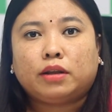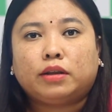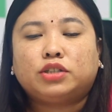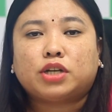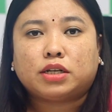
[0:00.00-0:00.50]

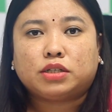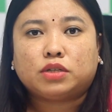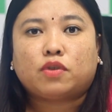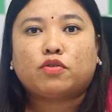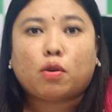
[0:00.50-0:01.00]
The
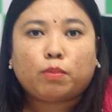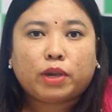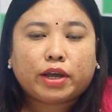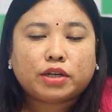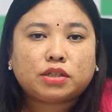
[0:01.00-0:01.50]
chances of
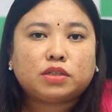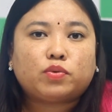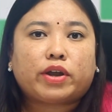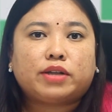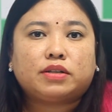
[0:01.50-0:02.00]
complications,
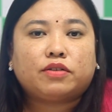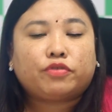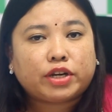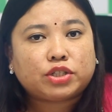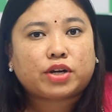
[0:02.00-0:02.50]
whereas in the
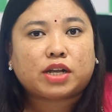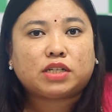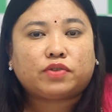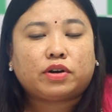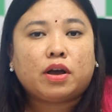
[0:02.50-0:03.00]
fresh
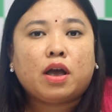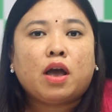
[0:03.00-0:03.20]
transfer,